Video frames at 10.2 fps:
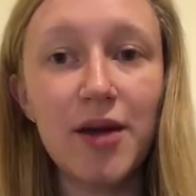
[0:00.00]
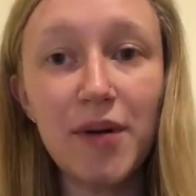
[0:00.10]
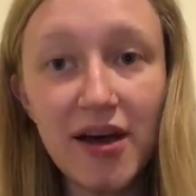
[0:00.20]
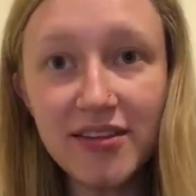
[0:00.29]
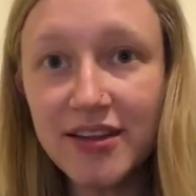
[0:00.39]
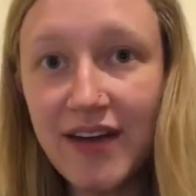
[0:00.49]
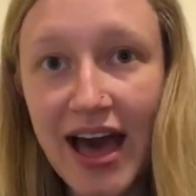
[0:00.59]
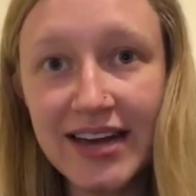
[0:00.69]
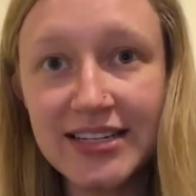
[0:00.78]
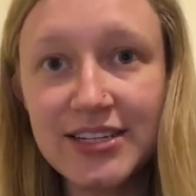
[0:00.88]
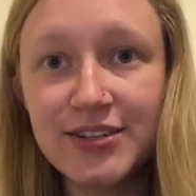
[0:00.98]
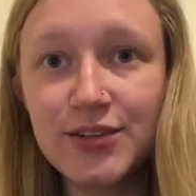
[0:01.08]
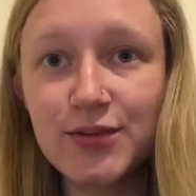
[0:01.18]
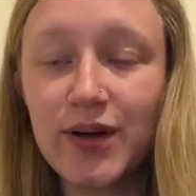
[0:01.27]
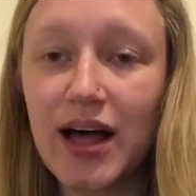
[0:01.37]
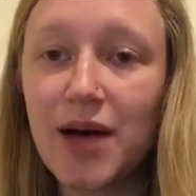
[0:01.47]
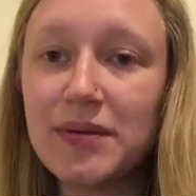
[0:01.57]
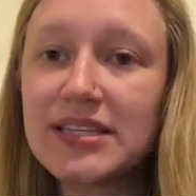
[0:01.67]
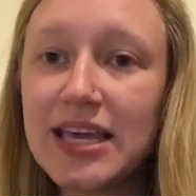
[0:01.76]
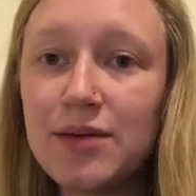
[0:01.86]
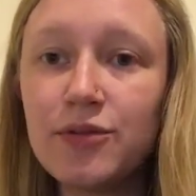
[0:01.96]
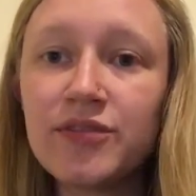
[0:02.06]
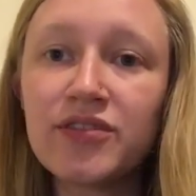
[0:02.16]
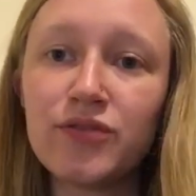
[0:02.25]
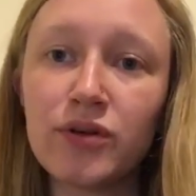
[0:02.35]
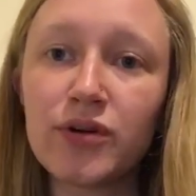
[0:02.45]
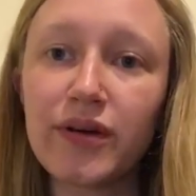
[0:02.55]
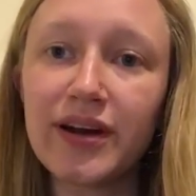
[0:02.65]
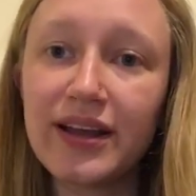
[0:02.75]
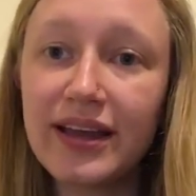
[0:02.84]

Our positive attitudes will help us keep moving forward,